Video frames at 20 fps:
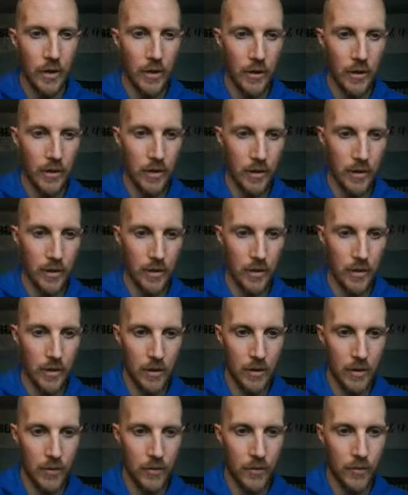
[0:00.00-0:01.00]

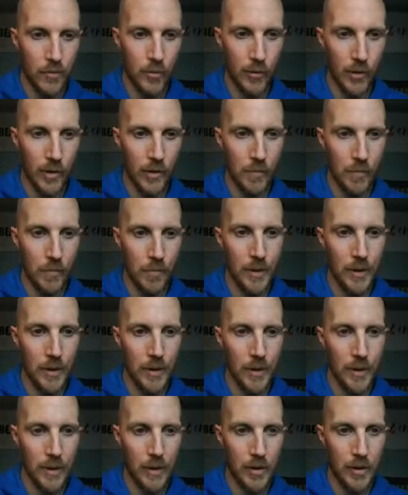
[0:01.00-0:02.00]
And for point
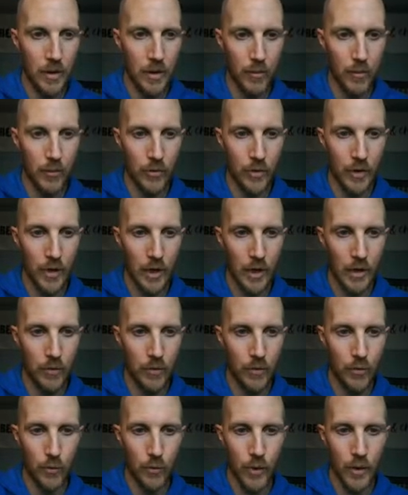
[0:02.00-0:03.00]
B, times
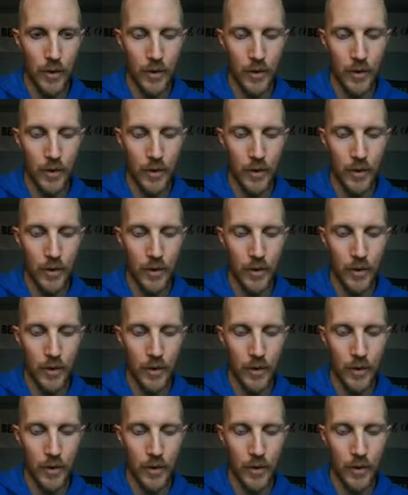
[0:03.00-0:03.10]
-3,